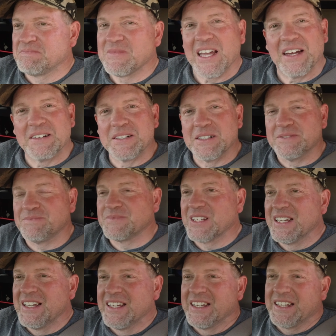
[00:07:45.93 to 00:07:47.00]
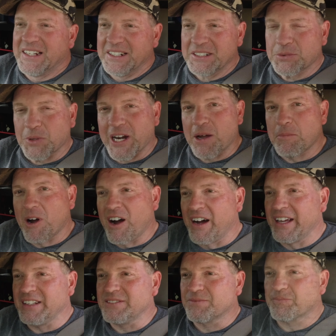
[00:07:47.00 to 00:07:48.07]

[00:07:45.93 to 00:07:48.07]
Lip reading: yeah, I don't know. Here's what I bought,